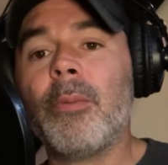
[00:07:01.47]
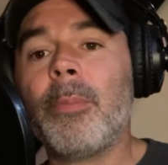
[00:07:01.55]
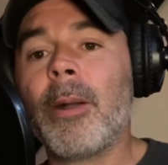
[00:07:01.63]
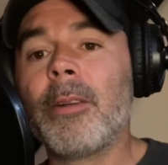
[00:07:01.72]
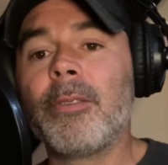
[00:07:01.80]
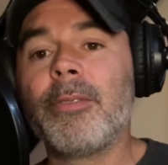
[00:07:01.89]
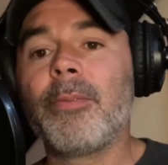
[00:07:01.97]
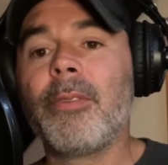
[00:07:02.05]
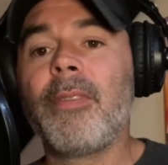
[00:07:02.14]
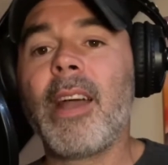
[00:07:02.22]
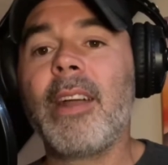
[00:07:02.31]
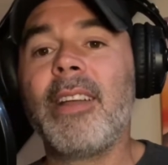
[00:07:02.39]
particles were
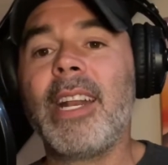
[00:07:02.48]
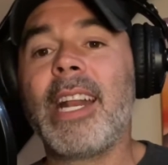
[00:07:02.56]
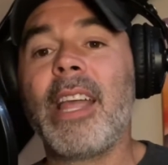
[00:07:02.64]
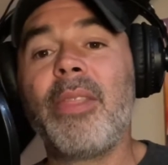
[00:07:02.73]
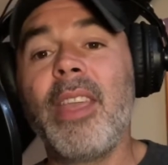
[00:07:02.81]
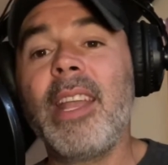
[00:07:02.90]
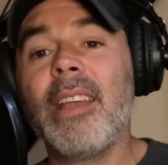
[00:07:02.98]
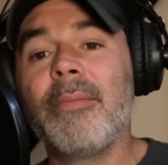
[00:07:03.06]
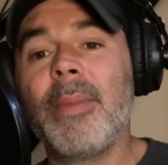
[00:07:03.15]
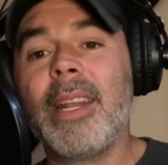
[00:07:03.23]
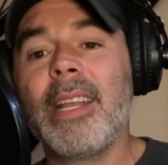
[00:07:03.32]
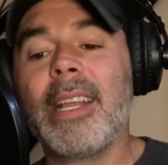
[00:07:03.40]
firing, and I think I've
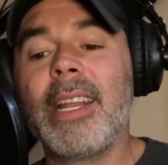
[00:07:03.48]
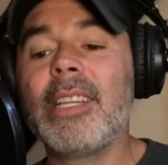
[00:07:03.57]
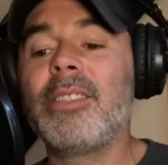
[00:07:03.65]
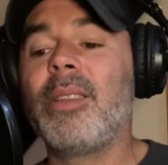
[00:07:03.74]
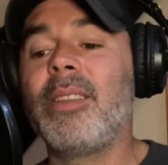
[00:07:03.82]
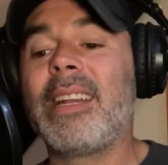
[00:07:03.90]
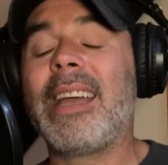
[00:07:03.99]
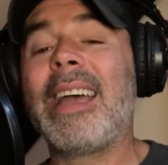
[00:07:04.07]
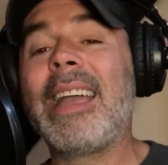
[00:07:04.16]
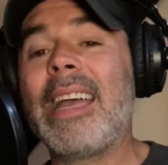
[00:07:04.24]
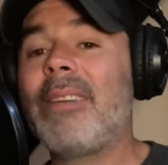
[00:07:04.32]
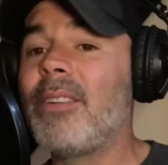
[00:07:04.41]
made a connection that I
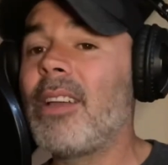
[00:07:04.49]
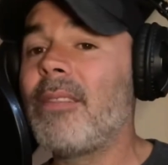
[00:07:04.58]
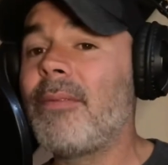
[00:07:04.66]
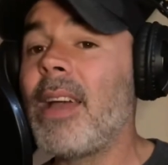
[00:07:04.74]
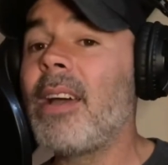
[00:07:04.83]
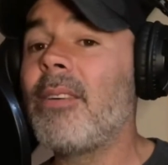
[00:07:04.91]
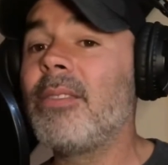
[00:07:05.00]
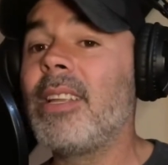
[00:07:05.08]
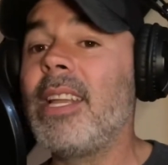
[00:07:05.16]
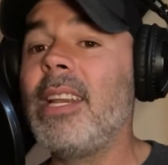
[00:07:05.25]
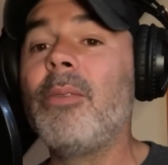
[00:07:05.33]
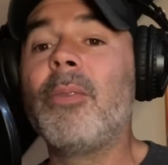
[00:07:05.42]
have not found
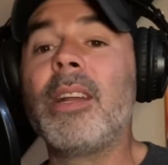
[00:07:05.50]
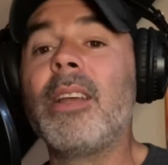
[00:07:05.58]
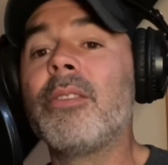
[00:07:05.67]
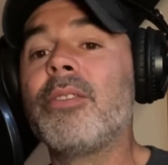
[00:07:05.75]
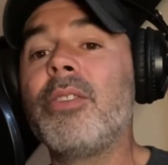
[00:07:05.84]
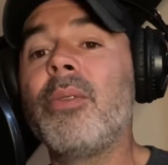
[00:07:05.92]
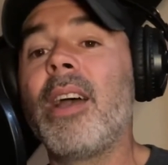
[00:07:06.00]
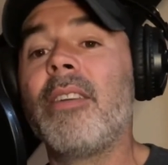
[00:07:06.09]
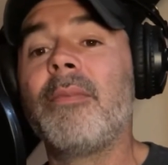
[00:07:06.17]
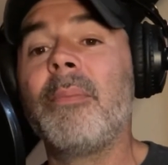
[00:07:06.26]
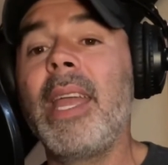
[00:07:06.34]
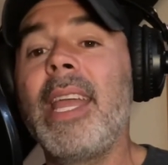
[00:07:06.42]
anyone else to have
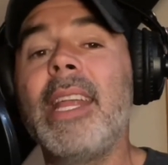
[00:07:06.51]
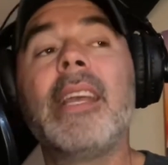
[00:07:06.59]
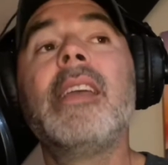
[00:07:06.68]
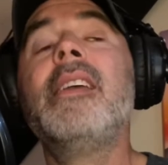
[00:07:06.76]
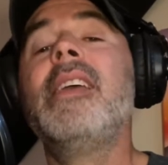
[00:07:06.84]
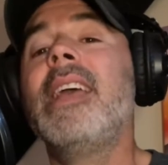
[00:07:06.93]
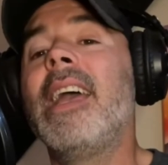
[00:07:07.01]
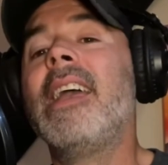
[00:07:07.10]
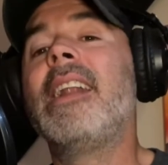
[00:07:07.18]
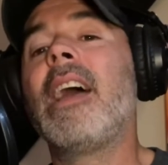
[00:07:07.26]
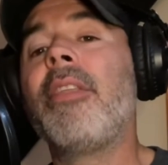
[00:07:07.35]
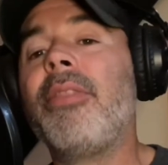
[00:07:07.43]
made.
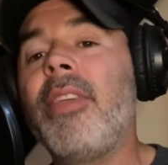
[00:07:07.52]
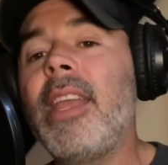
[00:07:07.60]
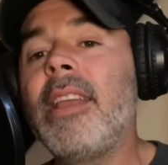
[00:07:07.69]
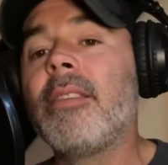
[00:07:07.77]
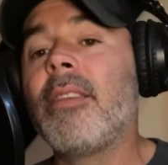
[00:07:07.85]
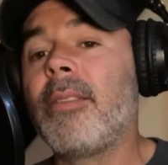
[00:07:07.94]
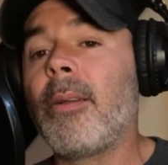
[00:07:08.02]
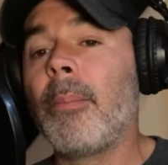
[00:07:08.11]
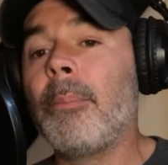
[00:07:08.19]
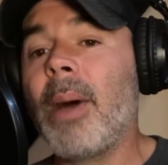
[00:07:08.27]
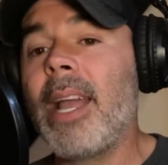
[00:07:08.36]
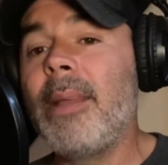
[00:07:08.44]
And I think that there
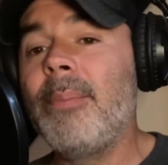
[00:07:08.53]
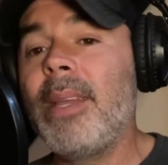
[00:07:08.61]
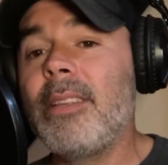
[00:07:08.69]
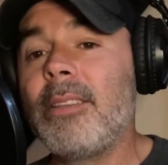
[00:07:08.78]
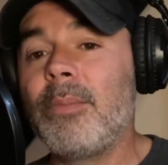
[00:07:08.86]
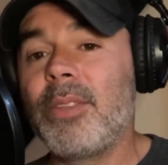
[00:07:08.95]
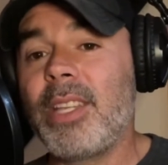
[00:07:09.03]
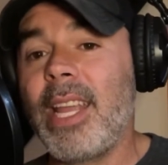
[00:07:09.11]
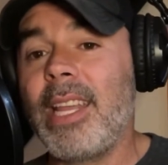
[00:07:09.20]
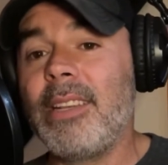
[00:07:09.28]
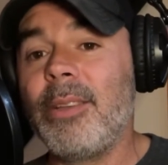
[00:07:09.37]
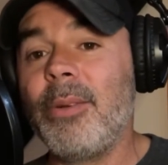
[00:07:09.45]
might be some
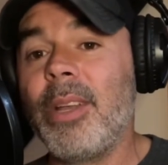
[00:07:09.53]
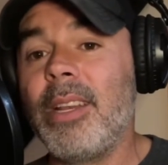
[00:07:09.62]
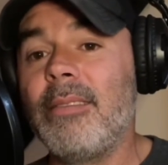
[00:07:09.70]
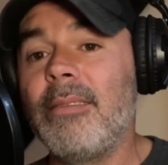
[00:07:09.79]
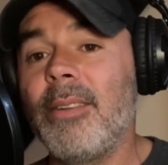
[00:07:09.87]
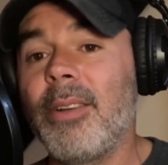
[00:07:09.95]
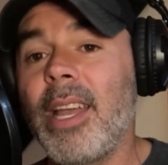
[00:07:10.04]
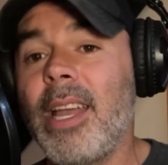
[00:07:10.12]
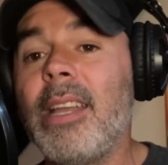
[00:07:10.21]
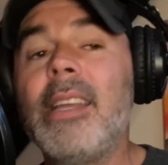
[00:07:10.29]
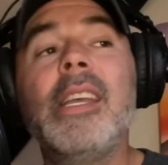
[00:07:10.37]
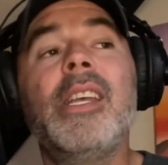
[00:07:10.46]
sand to it. Okay,
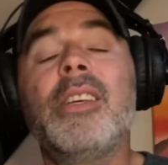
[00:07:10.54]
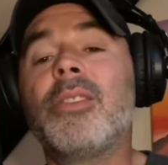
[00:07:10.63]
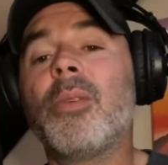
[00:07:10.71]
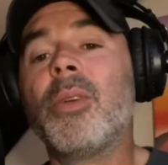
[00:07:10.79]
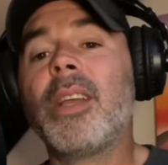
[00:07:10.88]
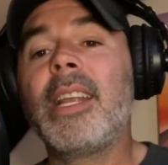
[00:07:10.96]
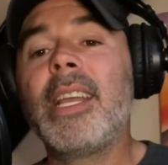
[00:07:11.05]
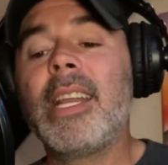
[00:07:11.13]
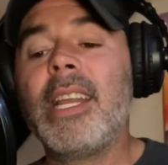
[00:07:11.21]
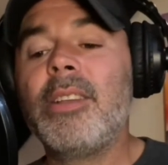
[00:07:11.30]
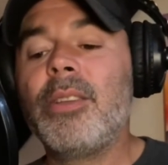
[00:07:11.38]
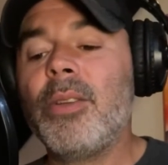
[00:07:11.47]
so we're going to get
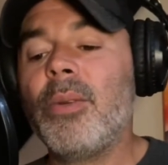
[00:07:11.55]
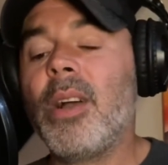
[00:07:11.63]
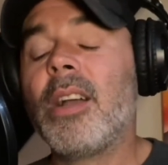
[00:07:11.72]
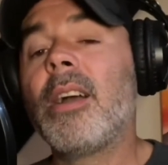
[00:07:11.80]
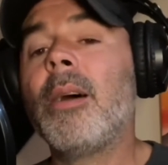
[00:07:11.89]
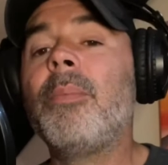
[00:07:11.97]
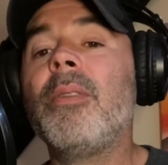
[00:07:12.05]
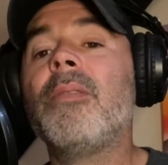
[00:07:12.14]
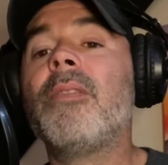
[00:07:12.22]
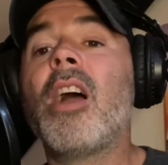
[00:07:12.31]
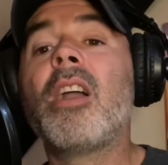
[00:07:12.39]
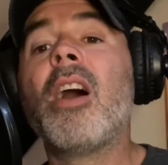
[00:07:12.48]
into a couple of
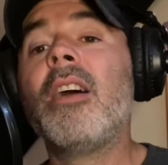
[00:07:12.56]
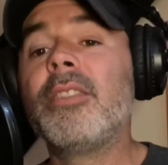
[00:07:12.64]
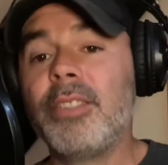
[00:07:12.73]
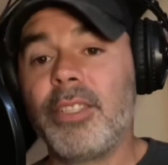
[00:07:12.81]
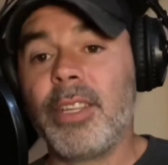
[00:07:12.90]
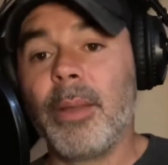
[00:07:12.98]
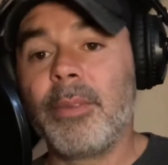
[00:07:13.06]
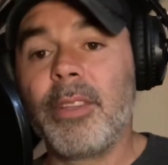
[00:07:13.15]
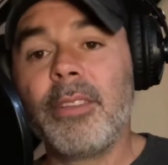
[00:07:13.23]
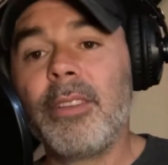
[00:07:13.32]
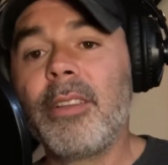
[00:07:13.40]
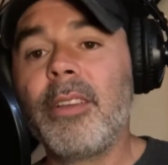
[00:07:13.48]
concepts.
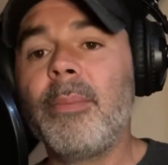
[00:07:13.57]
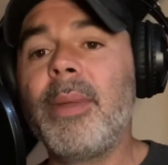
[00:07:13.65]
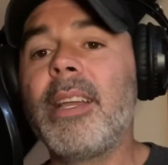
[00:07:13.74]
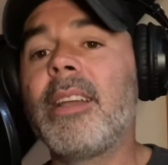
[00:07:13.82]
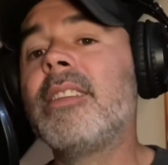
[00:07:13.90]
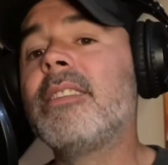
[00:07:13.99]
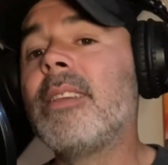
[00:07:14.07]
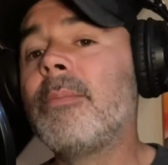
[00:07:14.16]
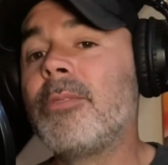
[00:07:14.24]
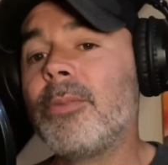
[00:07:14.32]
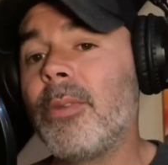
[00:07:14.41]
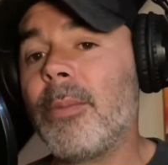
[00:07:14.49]
This is going to be a
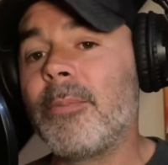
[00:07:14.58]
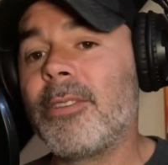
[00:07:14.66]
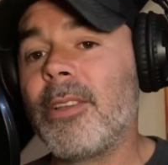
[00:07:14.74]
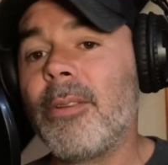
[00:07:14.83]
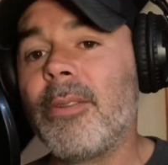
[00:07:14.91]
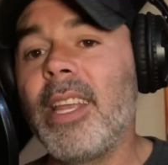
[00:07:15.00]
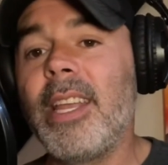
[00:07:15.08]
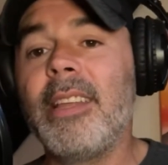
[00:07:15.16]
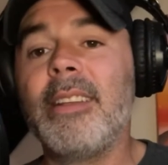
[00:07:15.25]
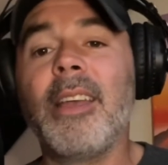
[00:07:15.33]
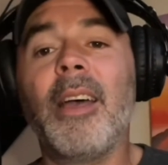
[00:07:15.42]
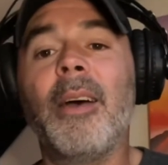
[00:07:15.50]
conceptual episode. In